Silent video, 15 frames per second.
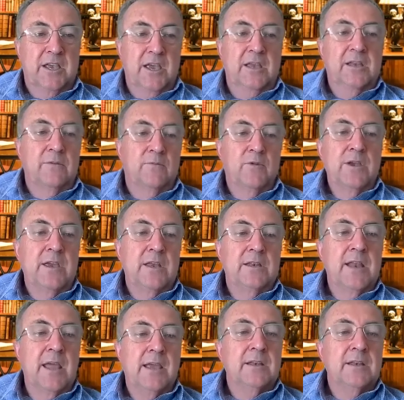kick in and we get
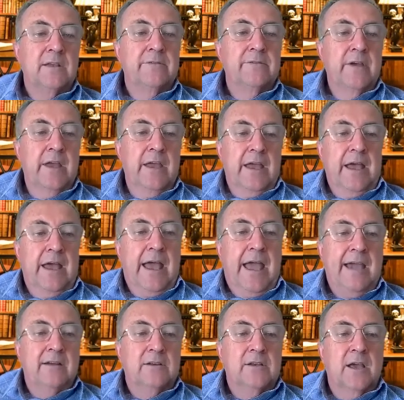negative
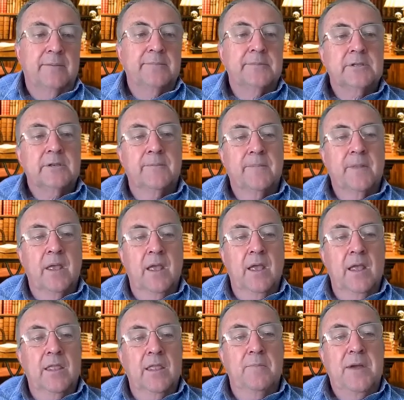outcomes.
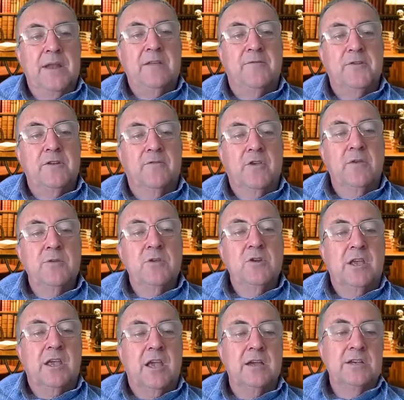The benefit of
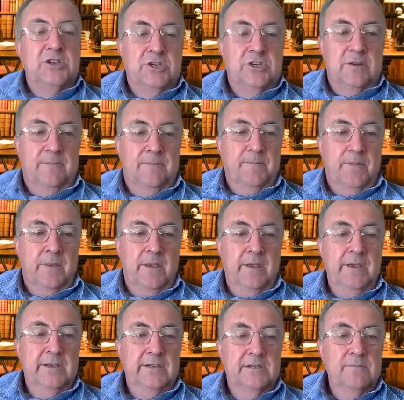communication
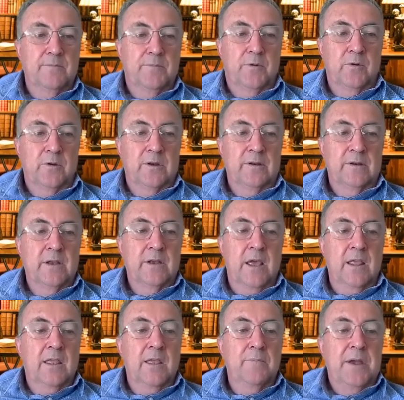is important.
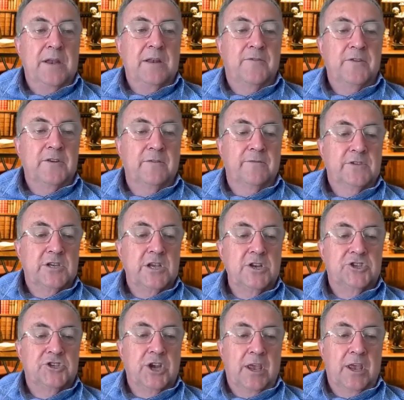The benefit of
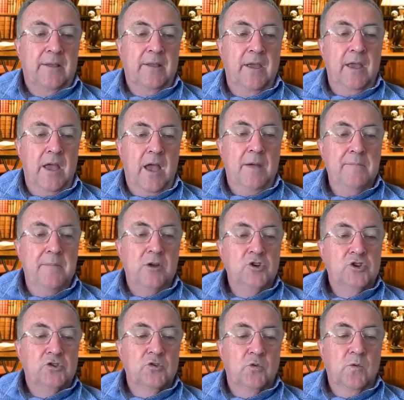teaching,
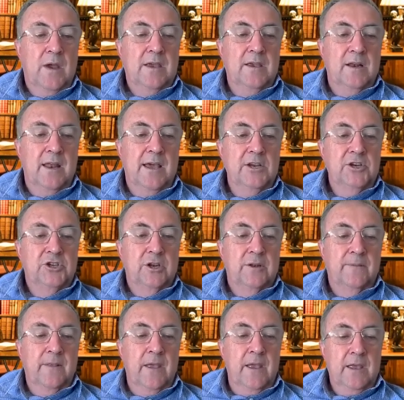emotional
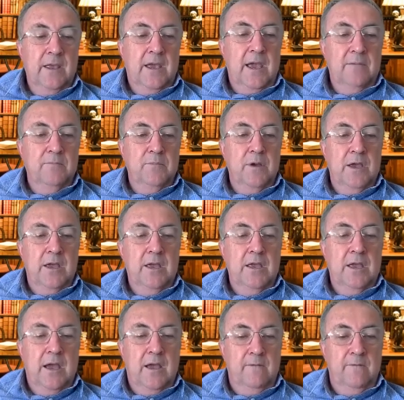regulation, can
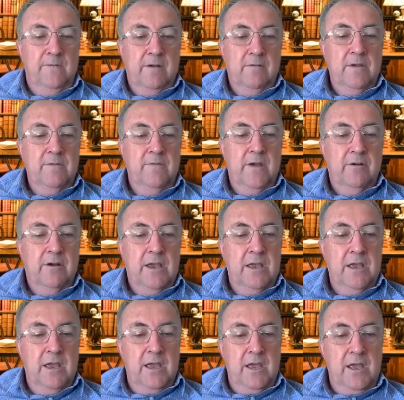be very,
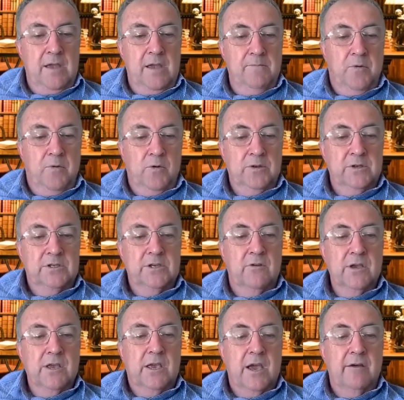very important. So I